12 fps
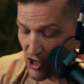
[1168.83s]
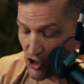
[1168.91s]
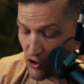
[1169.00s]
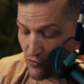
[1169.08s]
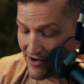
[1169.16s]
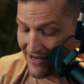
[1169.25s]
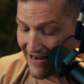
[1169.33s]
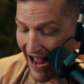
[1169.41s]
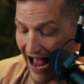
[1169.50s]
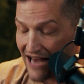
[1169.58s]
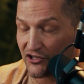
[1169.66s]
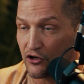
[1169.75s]
You need to
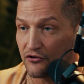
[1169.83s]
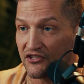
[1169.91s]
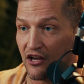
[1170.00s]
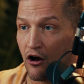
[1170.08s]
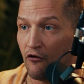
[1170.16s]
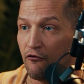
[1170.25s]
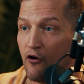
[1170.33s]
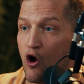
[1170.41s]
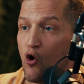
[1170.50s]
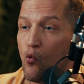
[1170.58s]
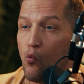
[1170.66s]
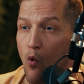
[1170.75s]
ask yourself,
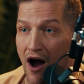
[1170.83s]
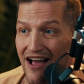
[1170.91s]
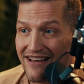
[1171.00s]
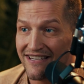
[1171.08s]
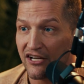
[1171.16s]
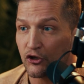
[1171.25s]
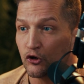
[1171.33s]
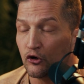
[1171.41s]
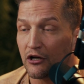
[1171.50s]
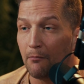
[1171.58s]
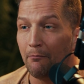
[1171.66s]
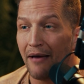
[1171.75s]
what additional
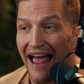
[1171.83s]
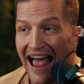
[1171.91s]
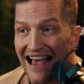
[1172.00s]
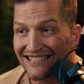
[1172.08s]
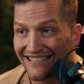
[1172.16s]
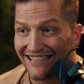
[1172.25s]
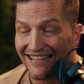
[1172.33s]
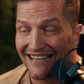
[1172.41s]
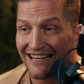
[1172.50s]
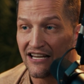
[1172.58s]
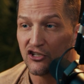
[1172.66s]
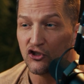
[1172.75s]

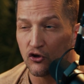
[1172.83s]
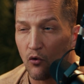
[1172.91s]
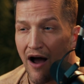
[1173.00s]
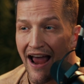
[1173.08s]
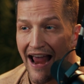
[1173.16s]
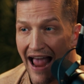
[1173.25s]
capacity do I